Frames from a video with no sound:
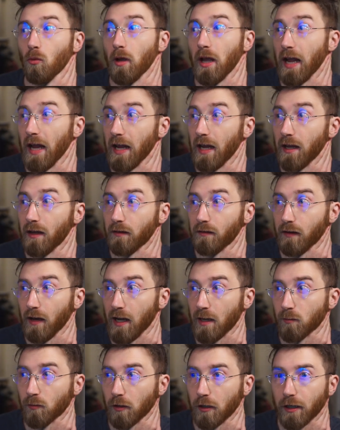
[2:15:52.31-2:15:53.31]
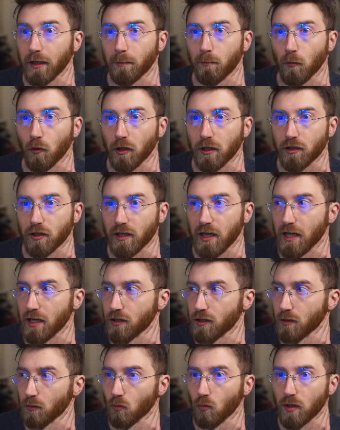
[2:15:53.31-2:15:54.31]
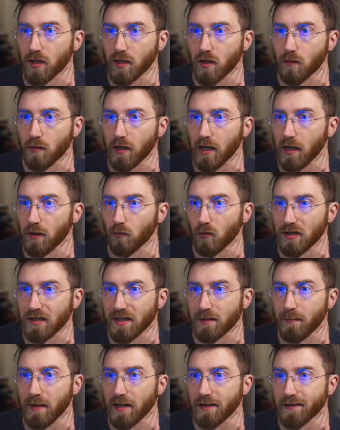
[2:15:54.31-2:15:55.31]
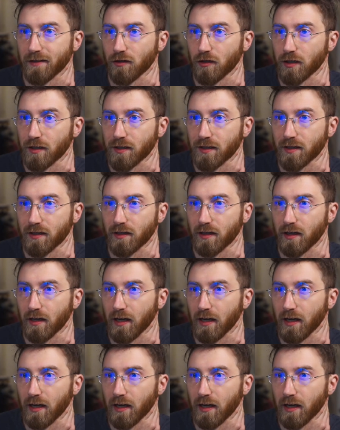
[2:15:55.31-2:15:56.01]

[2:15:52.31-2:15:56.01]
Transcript: hey, library, more education, what's going on, what's the messages?